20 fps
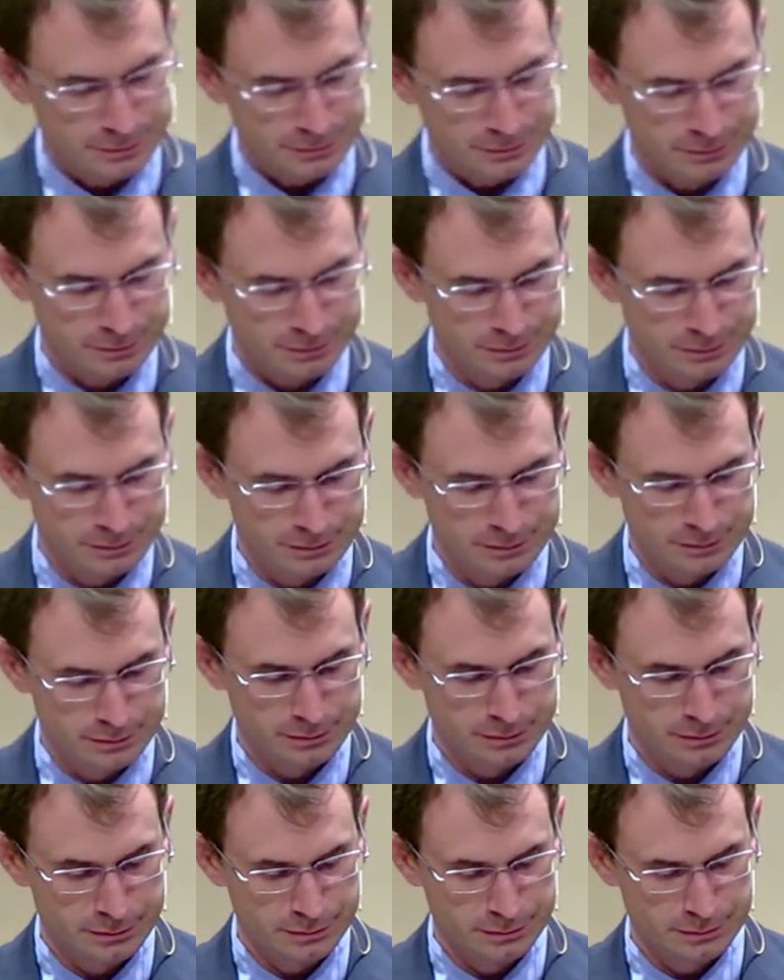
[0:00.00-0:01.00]

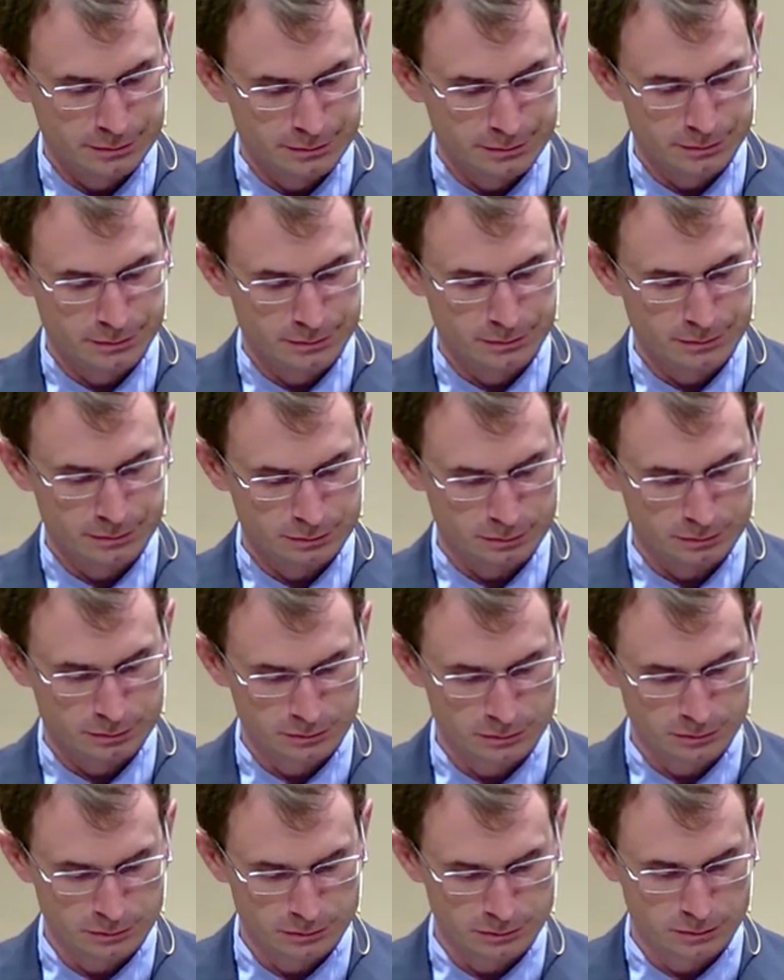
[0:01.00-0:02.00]

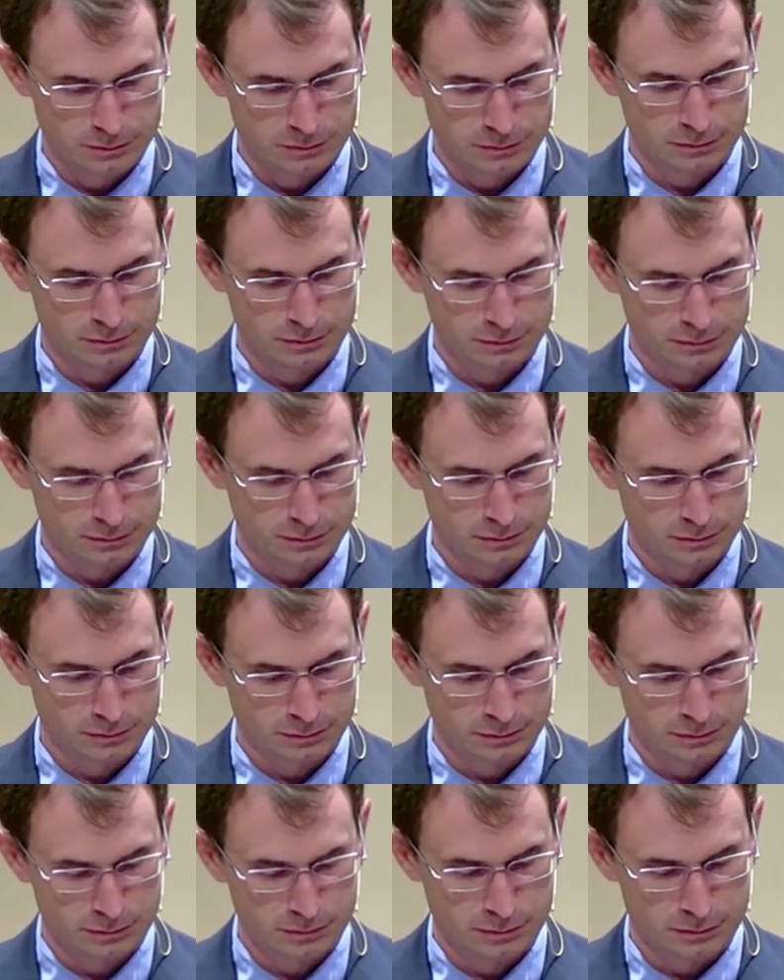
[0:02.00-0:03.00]

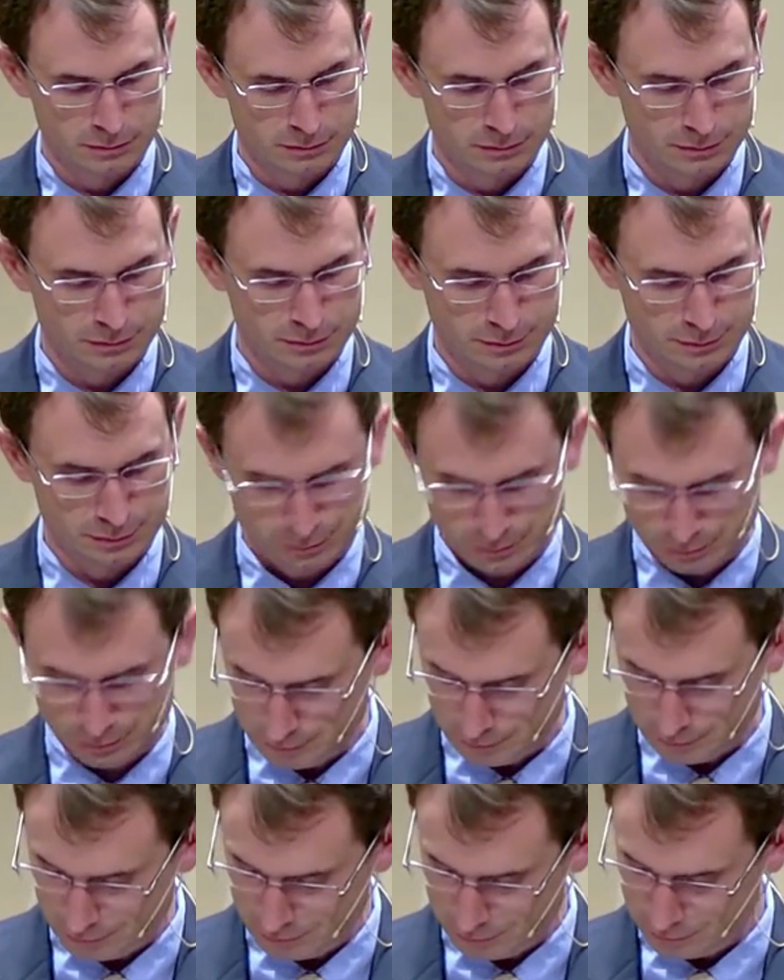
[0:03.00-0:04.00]

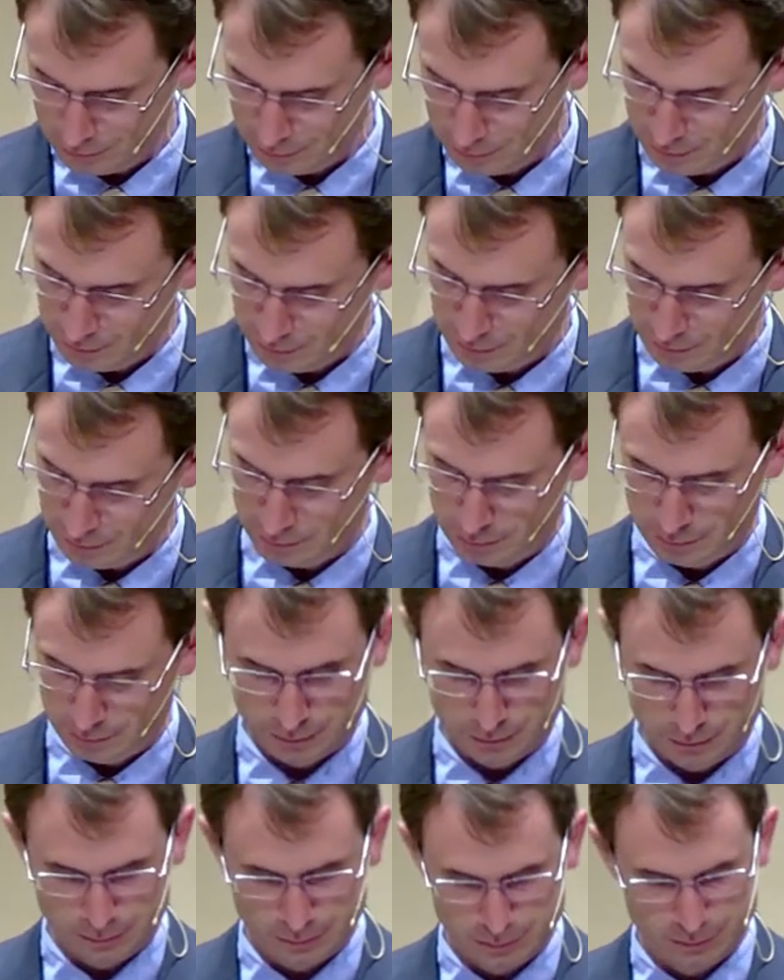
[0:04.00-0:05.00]

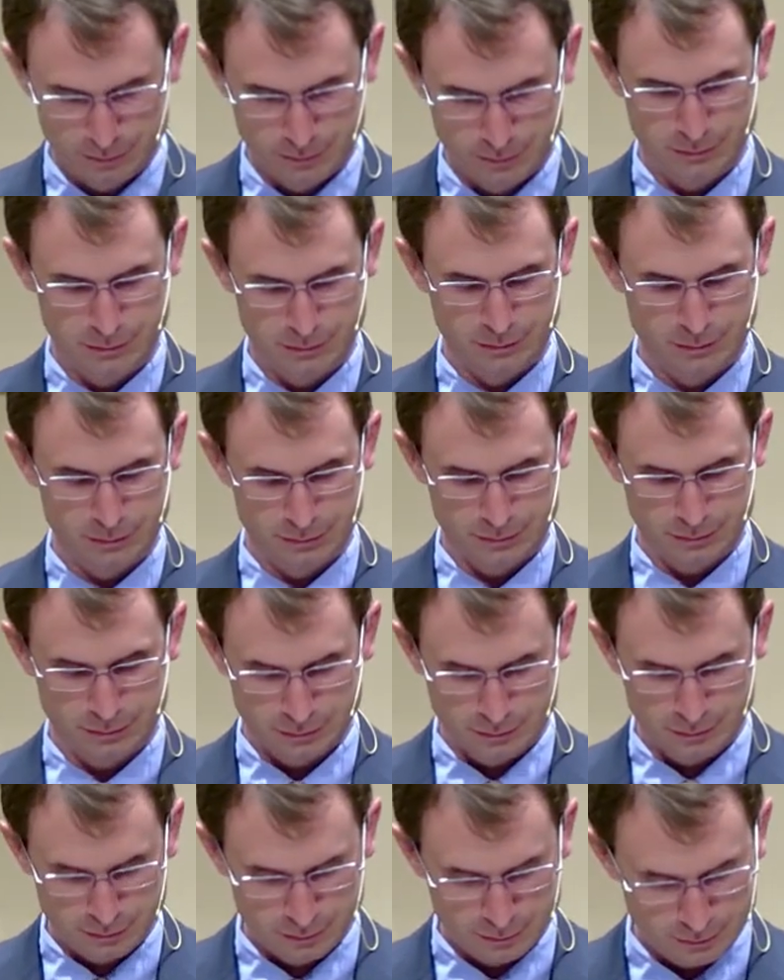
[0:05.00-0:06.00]

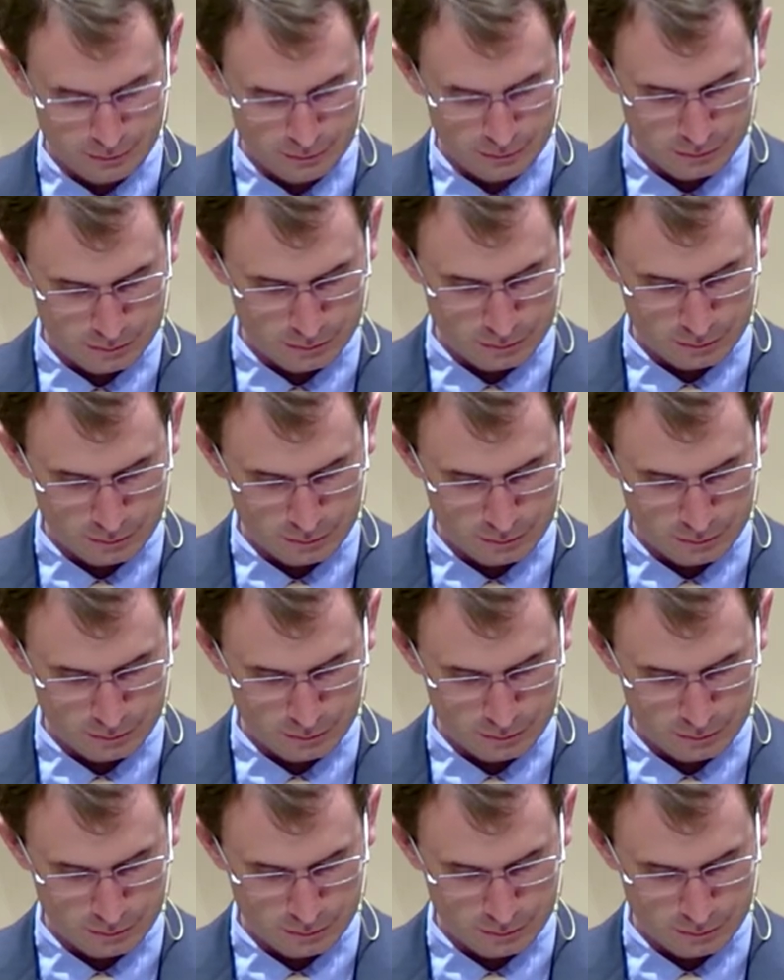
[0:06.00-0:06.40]
(silence)